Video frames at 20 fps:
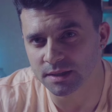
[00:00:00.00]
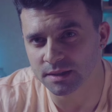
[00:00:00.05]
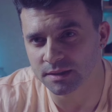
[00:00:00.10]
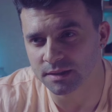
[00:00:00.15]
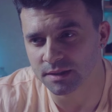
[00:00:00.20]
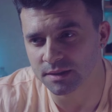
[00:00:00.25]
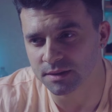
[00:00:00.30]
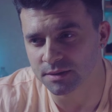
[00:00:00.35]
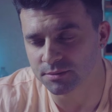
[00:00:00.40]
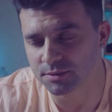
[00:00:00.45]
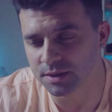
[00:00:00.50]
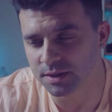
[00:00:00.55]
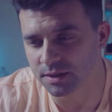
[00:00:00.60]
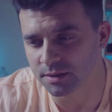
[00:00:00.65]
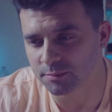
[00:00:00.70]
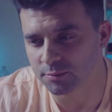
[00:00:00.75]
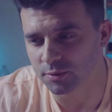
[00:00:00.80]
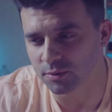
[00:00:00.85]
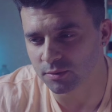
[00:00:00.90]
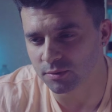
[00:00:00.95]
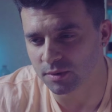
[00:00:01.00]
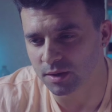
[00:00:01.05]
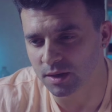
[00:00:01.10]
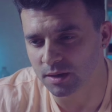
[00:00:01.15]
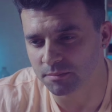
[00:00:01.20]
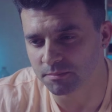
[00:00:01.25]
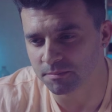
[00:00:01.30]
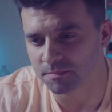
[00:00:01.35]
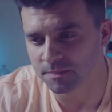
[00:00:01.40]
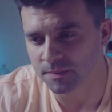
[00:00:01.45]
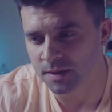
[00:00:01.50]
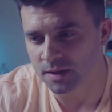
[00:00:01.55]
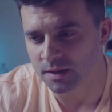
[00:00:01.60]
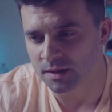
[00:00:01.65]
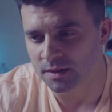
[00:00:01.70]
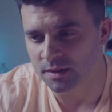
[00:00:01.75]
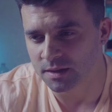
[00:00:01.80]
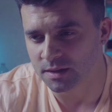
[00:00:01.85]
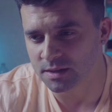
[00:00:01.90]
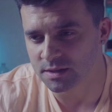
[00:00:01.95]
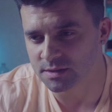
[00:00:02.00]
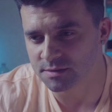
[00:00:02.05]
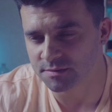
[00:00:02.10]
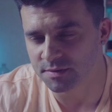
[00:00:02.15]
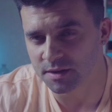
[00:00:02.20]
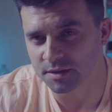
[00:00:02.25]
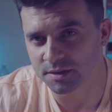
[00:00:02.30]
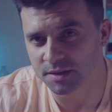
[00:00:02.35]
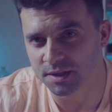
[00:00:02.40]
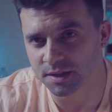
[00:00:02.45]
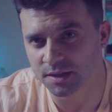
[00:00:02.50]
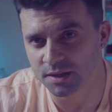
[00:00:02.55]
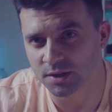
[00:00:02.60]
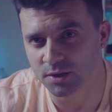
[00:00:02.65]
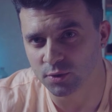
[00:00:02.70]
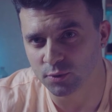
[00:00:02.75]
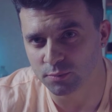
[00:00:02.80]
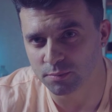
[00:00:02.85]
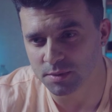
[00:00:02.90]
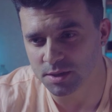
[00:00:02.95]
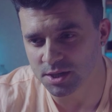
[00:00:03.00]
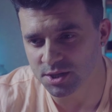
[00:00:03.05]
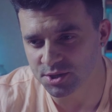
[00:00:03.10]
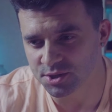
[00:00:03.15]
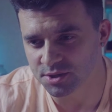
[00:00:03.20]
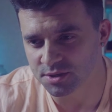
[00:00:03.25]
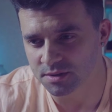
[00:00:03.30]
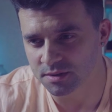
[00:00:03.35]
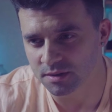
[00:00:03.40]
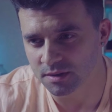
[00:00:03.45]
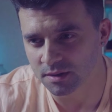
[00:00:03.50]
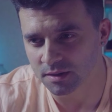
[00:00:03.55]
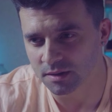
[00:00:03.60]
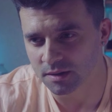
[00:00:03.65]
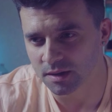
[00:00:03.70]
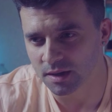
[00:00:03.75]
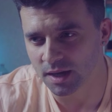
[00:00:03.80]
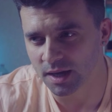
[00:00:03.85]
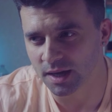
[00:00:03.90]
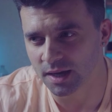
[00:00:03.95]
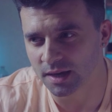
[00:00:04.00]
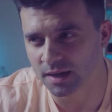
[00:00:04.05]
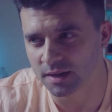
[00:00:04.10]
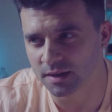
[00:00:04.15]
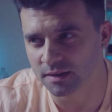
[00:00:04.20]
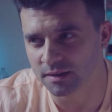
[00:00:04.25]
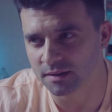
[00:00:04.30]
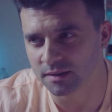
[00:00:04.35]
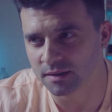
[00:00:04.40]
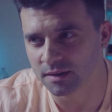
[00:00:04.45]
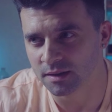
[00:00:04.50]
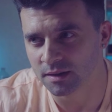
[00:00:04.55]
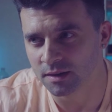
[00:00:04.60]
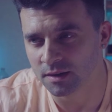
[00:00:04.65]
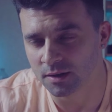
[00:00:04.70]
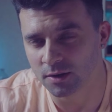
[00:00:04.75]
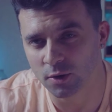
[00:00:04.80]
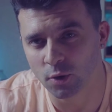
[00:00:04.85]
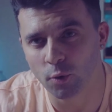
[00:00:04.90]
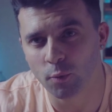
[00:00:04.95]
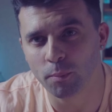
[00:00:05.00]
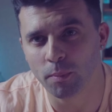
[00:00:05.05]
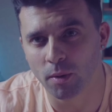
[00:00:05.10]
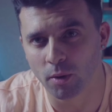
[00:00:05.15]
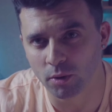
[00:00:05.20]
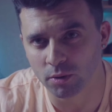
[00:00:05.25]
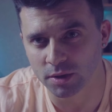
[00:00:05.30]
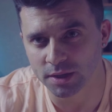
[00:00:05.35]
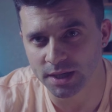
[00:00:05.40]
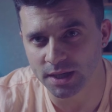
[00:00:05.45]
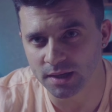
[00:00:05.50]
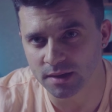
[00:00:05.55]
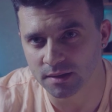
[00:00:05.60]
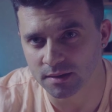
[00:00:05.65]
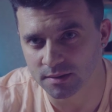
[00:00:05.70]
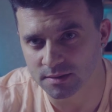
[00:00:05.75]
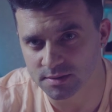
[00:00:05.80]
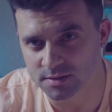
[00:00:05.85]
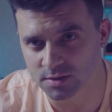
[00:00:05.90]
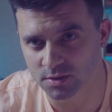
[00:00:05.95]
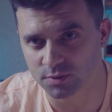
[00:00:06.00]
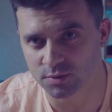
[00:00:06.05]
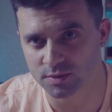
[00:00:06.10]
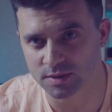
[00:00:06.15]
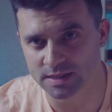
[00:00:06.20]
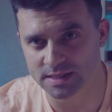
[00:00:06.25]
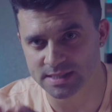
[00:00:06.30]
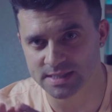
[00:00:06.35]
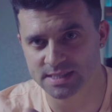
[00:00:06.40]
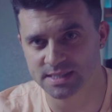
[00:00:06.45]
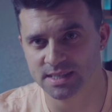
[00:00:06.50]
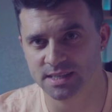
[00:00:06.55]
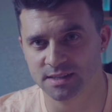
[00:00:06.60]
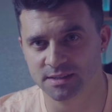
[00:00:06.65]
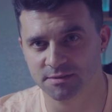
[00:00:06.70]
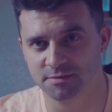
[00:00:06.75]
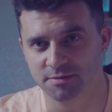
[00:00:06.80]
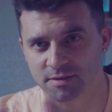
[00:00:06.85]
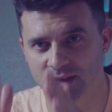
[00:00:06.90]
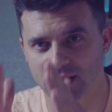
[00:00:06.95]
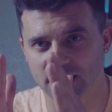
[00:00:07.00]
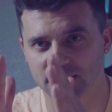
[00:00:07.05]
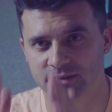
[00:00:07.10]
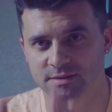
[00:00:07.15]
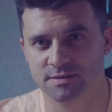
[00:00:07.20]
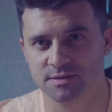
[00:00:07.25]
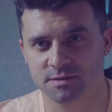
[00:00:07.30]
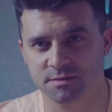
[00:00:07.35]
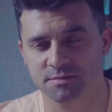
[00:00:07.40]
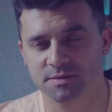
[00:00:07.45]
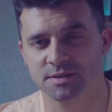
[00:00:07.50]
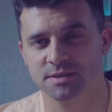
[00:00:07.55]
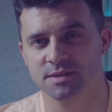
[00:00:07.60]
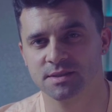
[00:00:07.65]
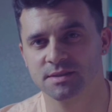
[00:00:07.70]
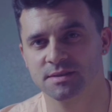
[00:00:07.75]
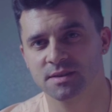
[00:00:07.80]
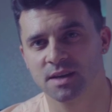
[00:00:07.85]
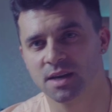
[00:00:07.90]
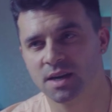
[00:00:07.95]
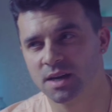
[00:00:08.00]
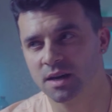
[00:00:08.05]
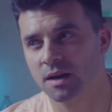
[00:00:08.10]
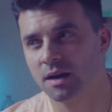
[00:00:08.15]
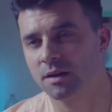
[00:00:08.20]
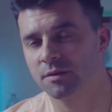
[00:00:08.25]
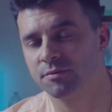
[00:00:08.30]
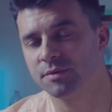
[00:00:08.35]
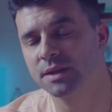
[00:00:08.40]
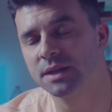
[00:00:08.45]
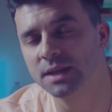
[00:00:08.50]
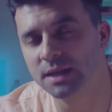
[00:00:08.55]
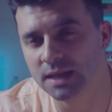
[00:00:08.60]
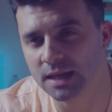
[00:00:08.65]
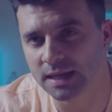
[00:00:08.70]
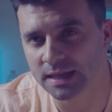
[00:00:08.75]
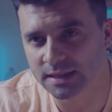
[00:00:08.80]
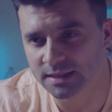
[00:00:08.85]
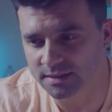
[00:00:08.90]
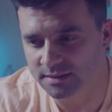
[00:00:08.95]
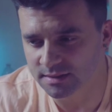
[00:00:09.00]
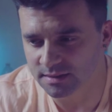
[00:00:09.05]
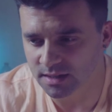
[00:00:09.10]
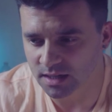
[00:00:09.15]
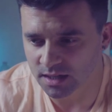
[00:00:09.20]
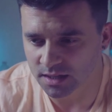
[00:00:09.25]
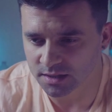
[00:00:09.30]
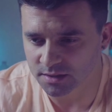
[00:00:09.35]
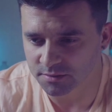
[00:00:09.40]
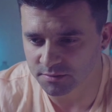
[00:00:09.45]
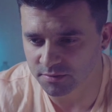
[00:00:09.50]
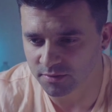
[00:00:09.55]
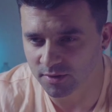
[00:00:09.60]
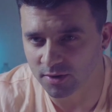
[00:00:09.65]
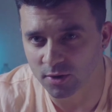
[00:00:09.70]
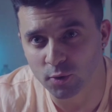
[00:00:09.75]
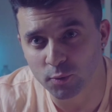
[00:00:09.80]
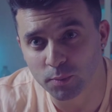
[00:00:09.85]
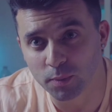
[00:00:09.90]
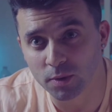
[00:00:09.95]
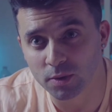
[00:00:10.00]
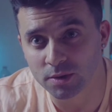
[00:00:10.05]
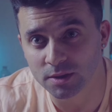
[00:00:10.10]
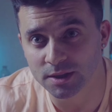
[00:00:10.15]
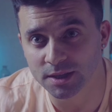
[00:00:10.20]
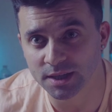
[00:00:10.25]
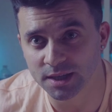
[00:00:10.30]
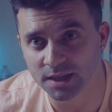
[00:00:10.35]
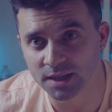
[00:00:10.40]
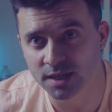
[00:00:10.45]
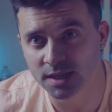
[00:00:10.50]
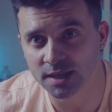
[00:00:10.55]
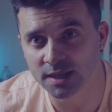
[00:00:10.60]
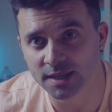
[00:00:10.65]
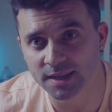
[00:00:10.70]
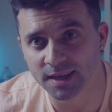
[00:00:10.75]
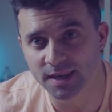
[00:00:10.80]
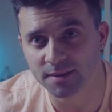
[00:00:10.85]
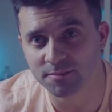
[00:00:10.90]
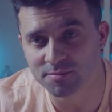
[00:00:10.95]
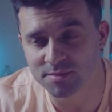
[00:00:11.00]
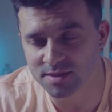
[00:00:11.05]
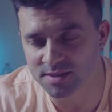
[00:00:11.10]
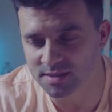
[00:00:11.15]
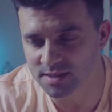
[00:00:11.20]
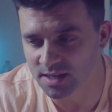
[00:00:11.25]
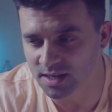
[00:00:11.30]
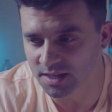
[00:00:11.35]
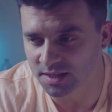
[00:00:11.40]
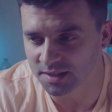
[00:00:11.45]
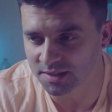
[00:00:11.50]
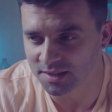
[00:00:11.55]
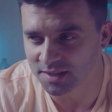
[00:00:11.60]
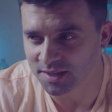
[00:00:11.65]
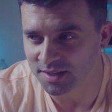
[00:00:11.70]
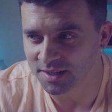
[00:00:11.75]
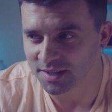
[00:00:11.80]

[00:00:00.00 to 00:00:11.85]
in the 3D program, it's very cubish and low poly, so you can see the flat surfaces. I really like this kind of low poly game design.